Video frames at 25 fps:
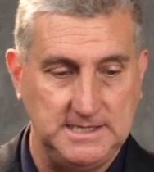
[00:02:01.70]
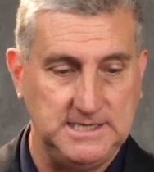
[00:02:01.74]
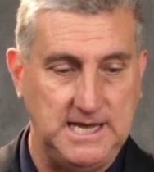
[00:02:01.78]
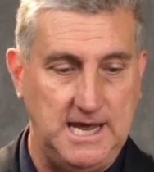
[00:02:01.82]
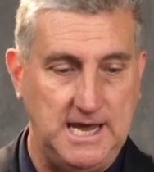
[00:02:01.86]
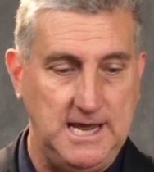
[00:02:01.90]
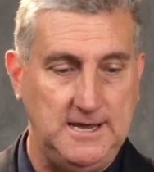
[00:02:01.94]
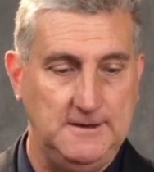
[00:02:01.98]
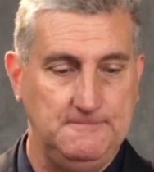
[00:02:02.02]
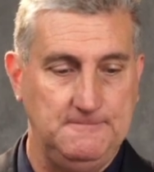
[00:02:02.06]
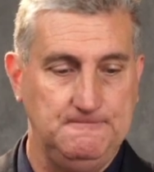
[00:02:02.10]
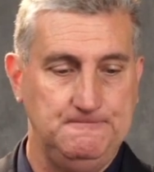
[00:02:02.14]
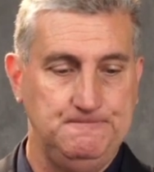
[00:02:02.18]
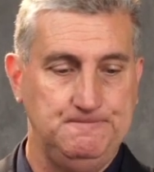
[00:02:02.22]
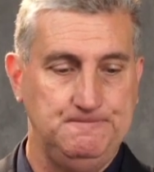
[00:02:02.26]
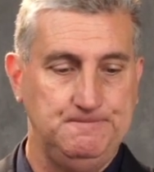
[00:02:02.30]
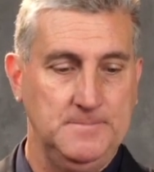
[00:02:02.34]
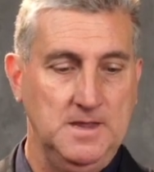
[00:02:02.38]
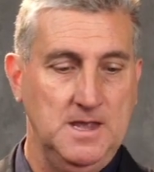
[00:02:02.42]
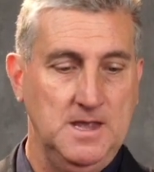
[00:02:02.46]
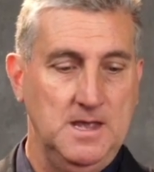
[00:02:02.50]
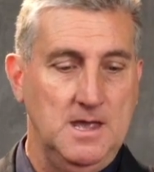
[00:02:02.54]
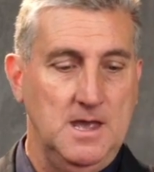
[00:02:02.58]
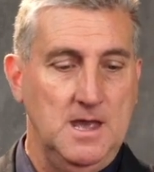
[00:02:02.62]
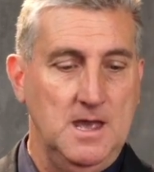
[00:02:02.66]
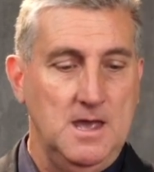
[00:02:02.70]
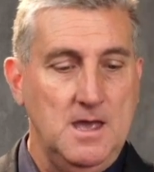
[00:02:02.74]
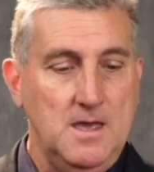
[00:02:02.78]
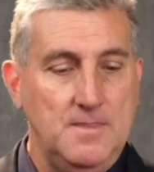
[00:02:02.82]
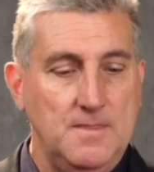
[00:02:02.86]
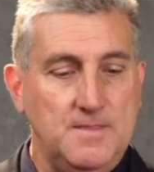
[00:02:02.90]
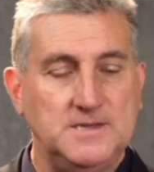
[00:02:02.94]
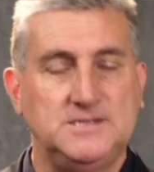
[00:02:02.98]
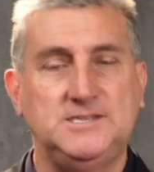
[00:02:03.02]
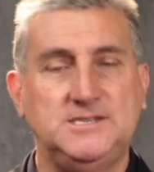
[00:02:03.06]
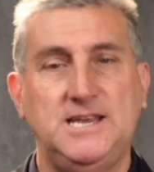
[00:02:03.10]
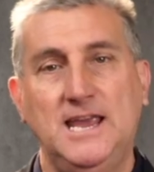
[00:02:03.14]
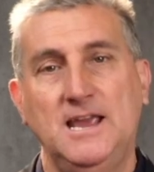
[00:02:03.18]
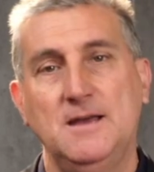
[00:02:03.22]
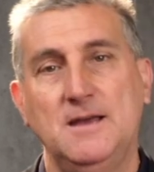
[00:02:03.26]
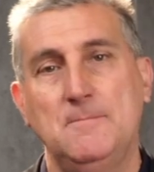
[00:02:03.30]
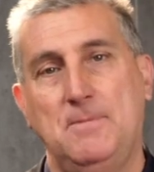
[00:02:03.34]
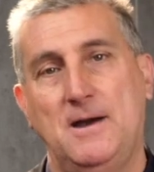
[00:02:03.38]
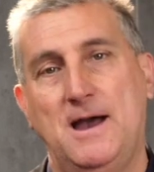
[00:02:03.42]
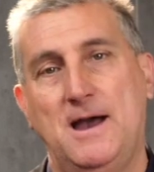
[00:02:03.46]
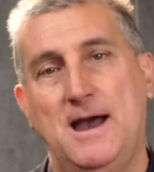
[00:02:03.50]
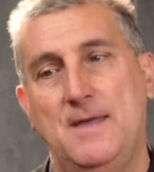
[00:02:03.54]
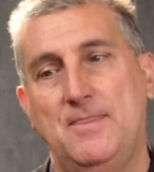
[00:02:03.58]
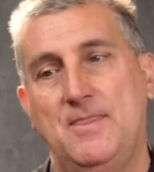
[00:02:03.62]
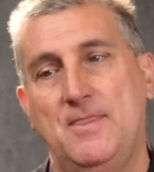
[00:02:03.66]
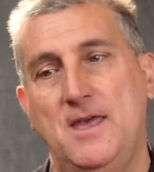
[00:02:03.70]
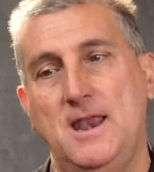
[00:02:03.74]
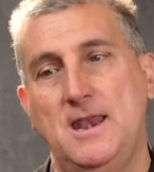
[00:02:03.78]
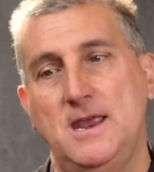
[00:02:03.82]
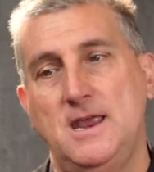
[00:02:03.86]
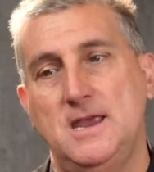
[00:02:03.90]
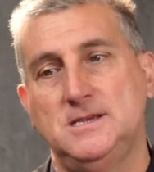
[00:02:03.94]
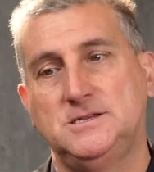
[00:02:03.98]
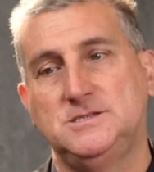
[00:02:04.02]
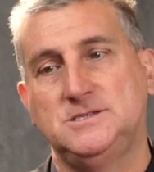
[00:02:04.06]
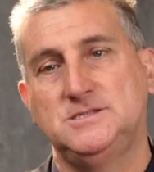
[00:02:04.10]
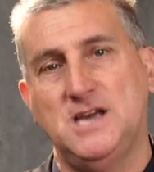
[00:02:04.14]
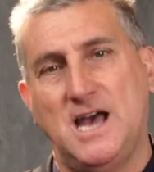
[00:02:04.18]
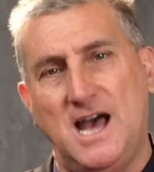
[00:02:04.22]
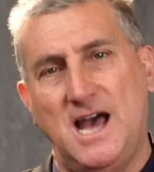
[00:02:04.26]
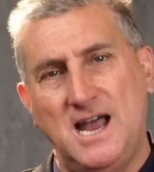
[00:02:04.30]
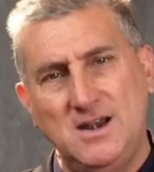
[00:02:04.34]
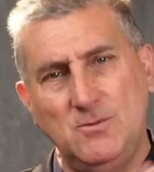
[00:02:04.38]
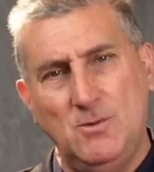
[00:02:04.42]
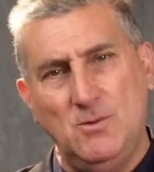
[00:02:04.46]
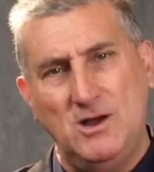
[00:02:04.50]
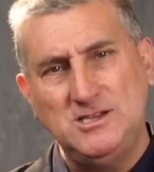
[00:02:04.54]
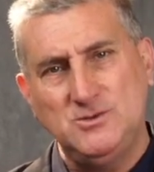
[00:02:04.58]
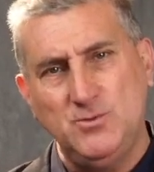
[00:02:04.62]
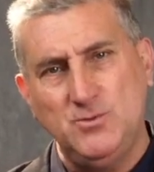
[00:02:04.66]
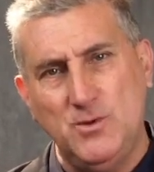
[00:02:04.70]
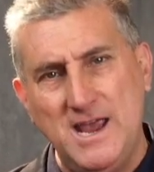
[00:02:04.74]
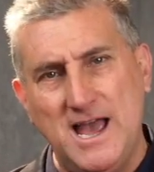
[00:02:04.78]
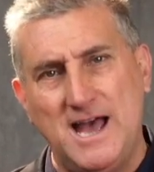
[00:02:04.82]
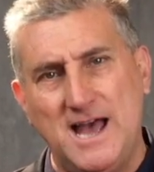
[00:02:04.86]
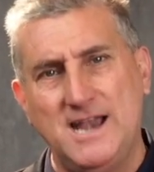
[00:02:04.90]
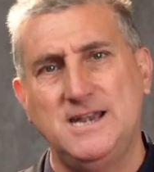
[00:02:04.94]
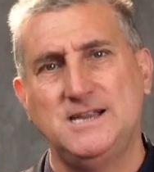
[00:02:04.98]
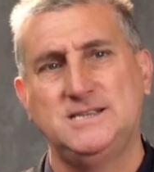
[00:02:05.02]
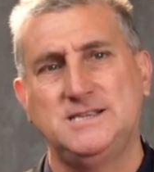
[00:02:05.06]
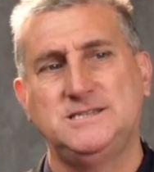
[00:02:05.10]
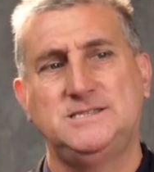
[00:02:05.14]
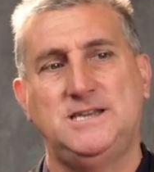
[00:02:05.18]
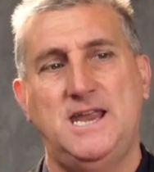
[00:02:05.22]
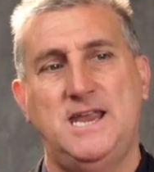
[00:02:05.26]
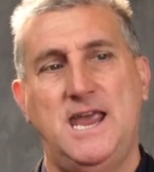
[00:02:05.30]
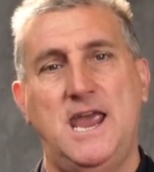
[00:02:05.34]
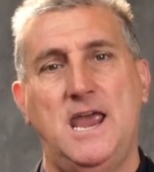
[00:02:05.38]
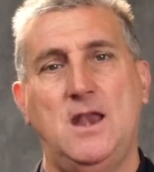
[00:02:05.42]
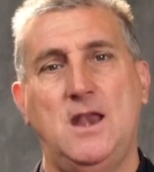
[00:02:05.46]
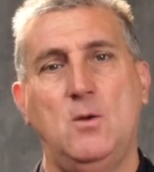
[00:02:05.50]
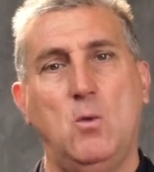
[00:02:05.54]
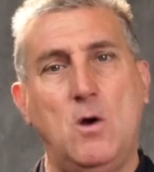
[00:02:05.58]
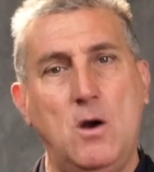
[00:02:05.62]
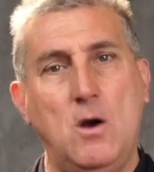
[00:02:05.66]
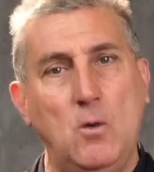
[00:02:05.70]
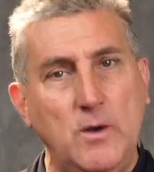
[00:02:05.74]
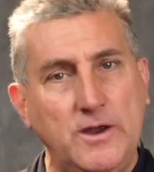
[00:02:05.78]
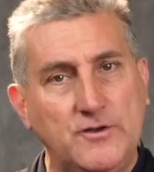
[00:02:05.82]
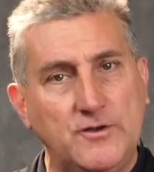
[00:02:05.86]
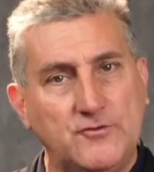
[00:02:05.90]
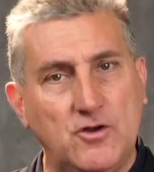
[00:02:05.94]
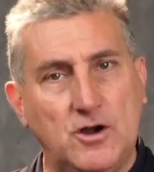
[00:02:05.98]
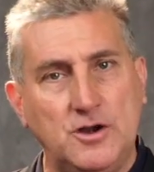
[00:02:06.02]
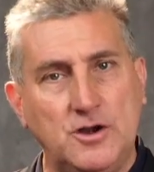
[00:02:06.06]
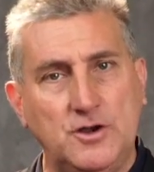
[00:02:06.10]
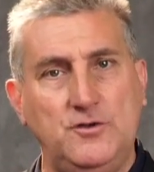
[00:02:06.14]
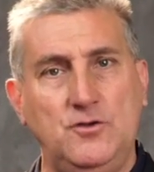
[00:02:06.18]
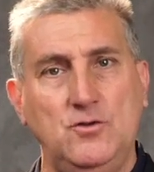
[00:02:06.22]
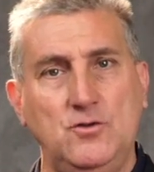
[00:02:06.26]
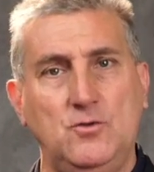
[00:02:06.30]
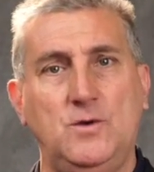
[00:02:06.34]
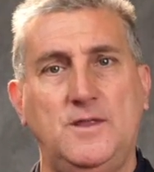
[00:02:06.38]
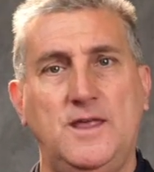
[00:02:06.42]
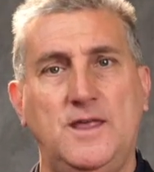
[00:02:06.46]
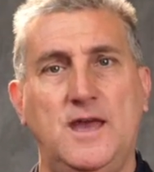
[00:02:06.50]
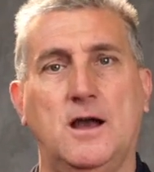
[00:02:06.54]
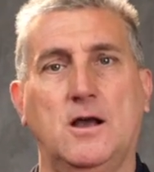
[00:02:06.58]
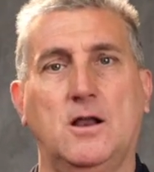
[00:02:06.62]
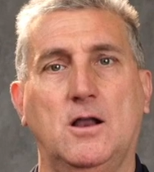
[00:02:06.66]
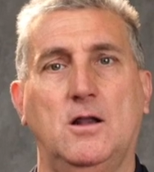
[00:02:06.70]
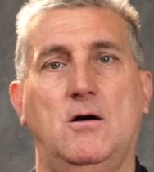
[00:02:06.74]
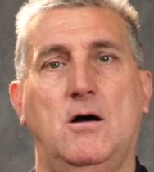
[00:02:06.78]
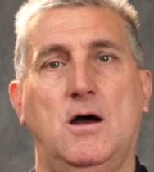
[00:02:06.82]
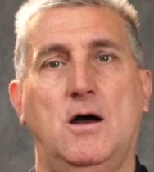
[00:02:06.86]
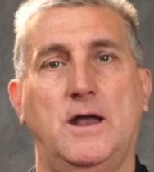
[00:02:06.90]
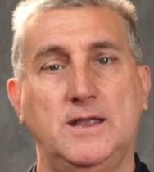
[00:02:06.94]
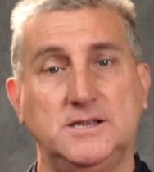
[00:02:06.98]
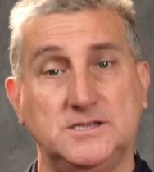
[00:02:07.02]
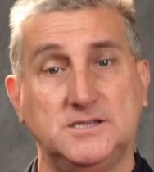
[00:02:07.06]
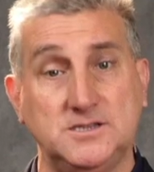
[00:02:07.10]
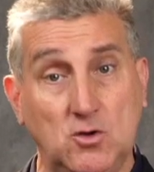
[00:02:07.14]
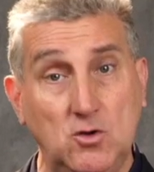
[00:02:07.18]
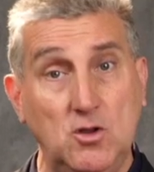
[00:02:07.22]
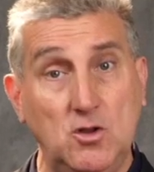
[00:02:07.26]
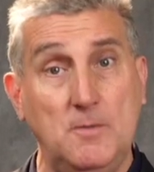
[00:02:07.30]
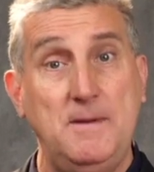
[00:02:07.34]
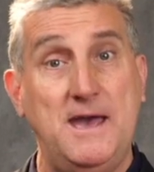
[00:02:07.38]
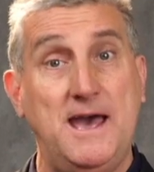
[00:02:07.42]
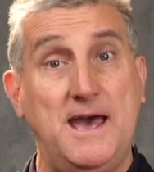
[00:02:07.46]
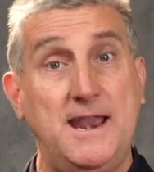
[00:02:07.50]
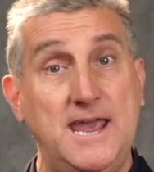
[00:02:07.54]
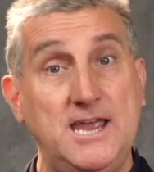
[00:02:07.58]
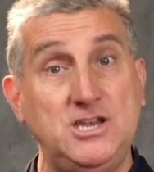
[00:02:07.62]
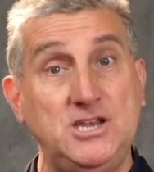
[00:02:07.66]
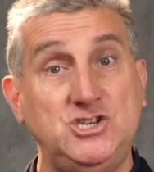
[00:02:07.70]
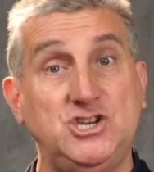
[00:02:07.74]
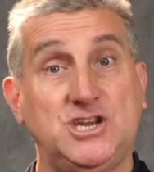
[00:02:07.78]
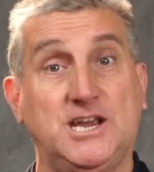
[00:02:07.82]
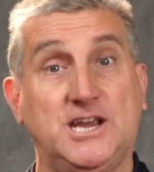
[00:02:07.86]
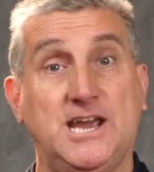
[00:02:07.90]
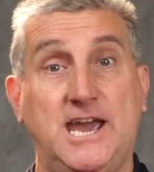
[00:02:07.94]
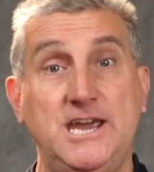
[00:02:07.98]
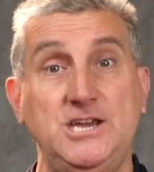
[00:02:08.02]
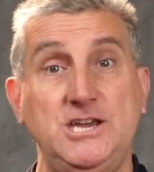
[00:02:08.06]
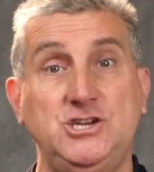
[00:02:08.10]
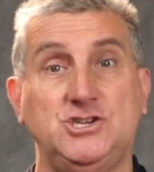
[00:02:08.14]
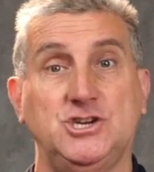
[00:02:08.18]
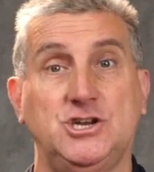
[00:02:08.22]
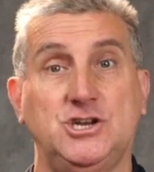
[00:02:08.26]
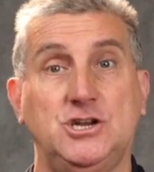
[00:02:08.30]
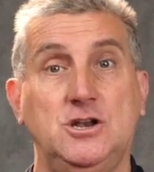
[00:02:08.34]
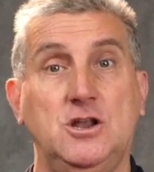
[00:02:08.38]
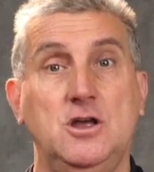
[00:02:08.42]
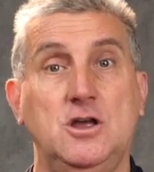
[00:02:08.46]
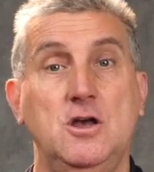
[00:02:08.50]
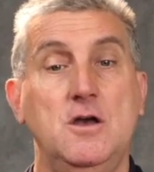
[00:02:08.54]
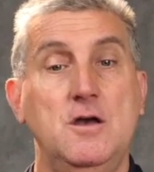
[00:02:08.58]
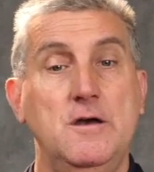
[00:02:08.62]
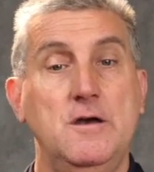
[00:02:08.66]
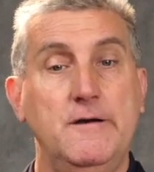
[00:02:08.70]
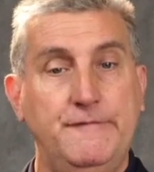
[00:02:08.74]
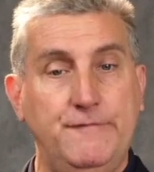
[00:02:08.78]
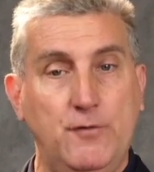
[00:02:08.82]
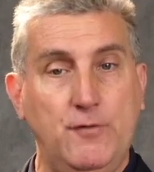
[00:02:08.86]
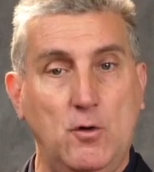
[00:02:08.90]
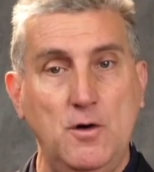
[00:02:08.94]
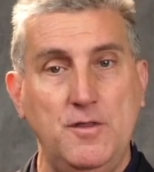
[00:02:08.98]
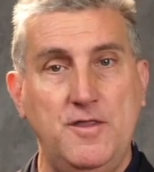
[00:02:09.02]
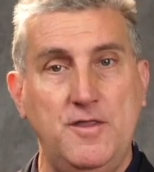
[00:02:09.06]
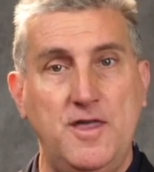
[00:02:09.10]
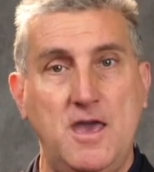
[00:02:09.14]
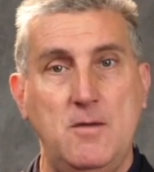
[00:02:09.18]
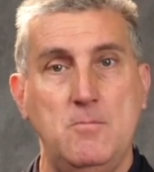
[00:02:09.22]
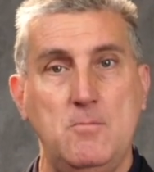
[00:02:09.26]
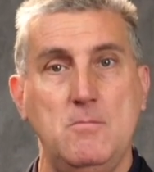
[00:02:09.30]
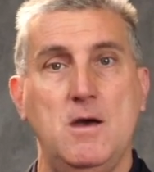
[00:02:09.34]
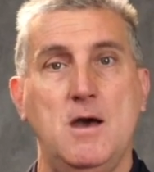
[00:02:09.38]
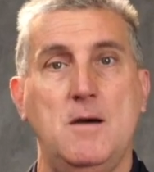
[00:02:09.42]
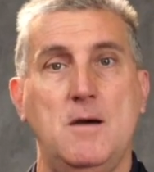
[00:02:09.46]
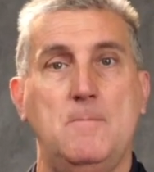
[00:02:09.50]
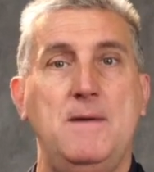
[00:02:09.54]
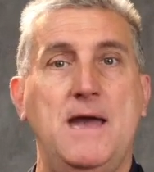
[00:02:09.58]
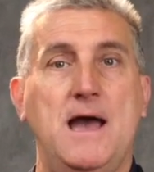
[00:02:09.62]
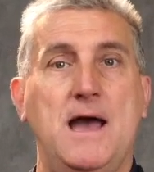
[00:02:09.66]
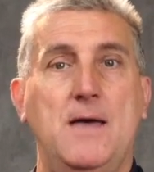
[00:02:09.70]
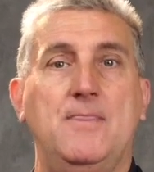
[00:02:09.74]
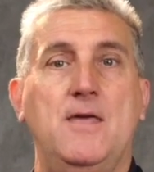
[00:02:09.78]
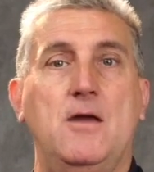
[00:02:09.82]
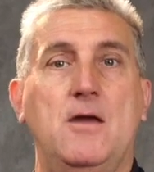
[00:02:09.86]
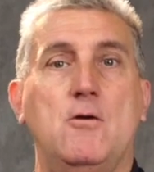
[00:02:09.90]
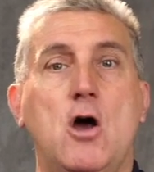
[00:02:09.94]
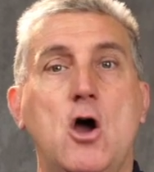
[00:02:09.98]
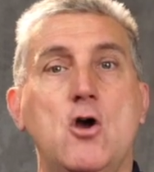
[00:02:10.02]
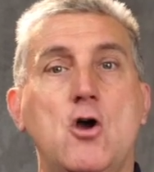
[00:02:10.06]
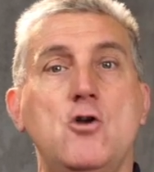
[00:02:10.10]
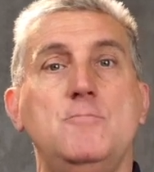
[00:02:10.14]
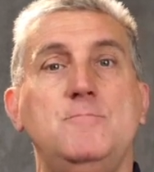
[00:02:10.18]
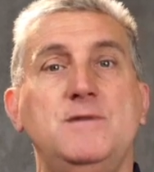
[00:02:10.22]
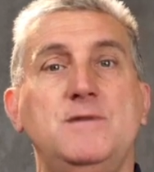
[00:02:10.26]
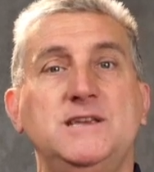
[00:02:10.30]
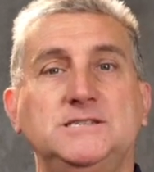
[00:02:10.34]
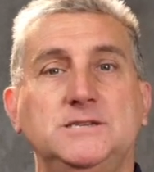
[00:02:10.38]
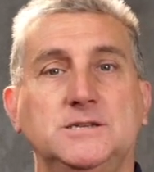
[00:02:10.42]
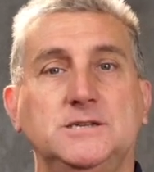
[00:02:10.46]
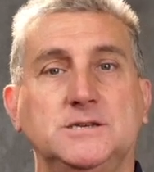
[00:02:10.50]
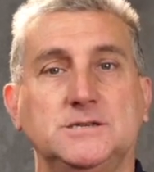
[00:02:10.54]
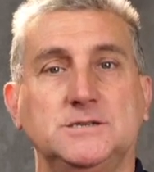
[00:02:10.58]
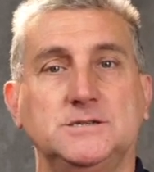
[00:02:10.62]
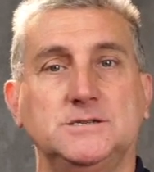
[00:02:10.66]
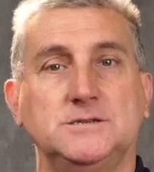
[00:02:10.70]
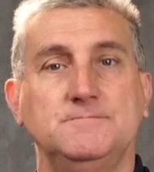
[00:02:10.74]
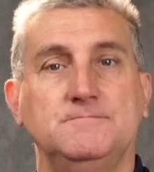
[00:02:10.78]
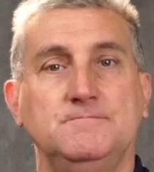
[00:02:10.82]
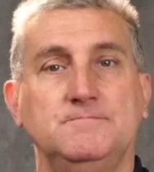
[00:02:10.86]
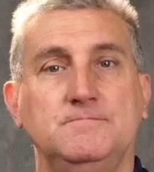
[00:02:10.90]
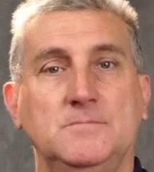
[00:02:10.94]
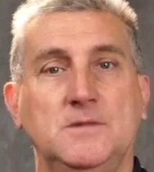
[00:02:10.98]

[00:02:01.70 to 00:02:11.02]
to take. The second part then is, once we understand what we're trying to do with our client, it's all about education for them about their own business.